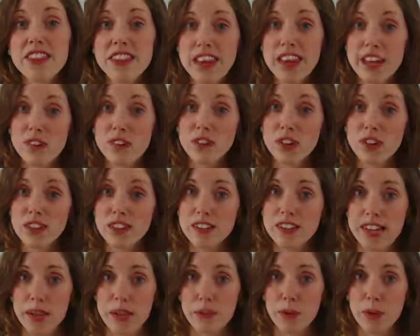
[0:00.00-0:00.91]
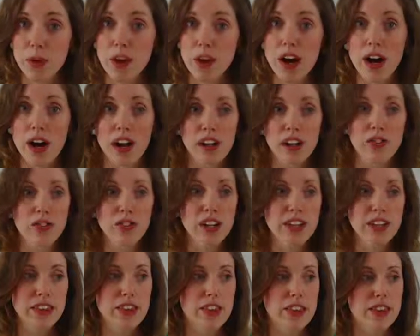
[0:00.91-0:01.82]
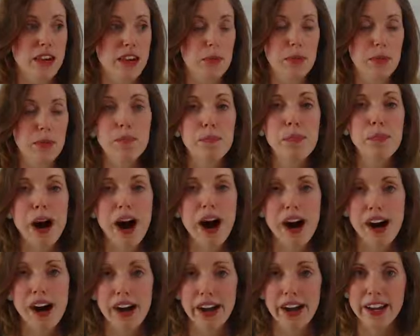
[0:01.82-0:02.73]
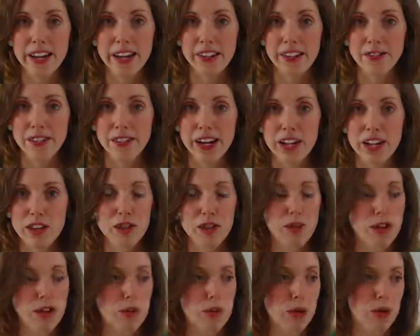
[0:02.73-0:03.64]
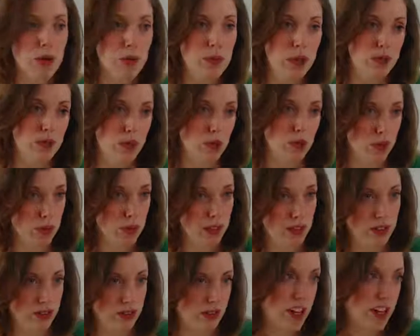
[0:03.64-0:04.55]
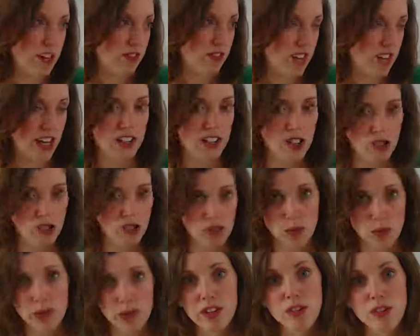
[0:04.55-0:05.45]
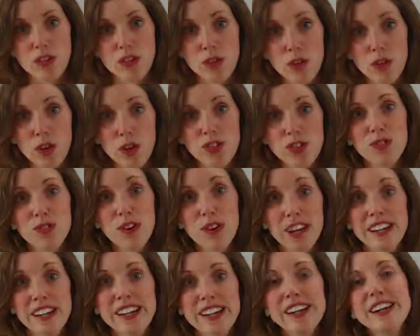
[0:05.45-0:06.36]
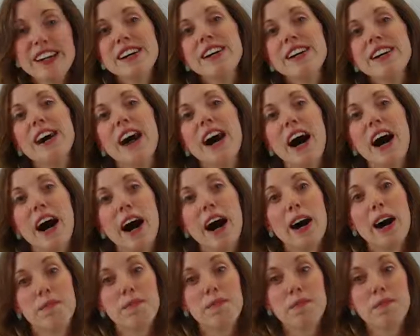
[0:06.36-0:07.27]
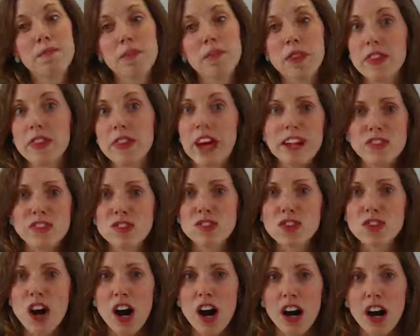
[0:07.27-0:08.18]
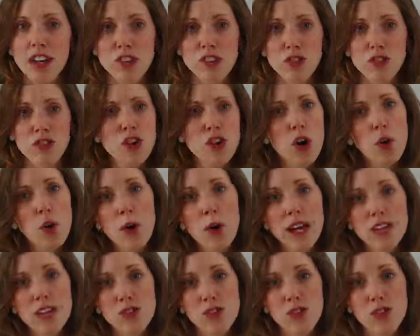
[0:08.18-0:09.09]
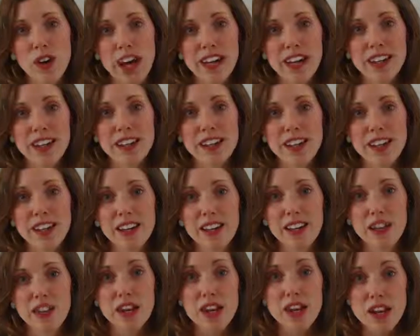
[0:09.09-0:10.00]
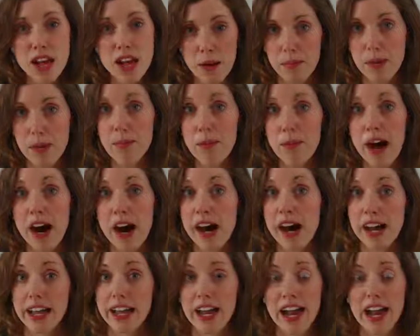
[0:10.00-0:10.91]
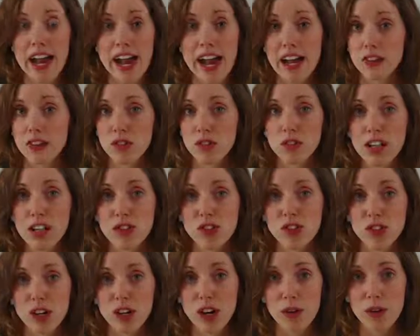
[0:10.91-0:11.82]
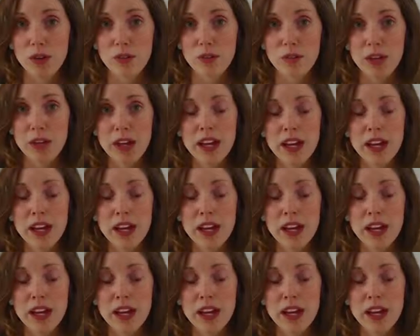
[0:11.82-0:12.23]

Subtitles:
Think, for example, of the number pi, right? 3.14159 and so on and so forth, right? There's no way to write the number pi as a ratio.